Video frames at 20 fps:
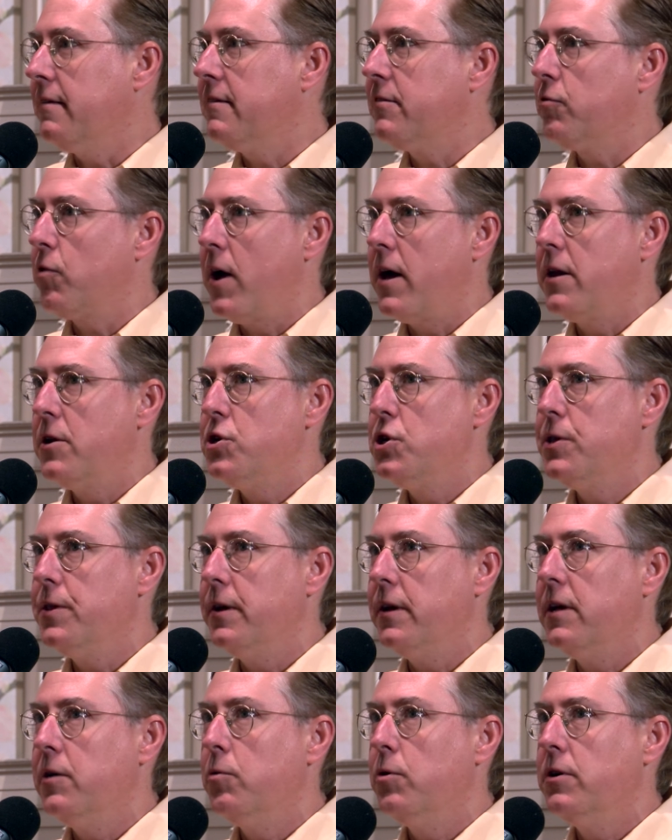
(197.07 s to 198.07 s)
strategy
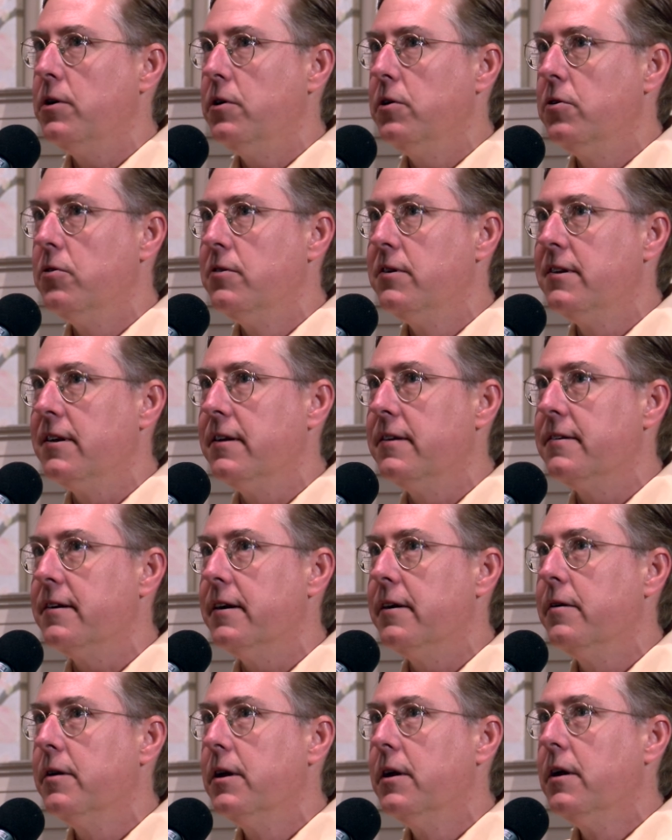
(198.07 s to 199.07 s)
that he would use as
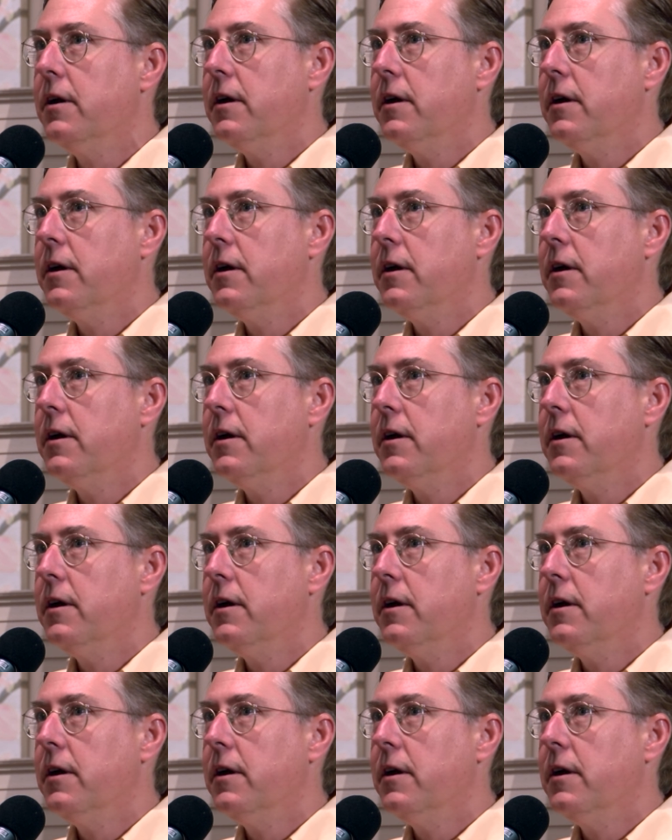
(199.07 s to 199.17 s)
a,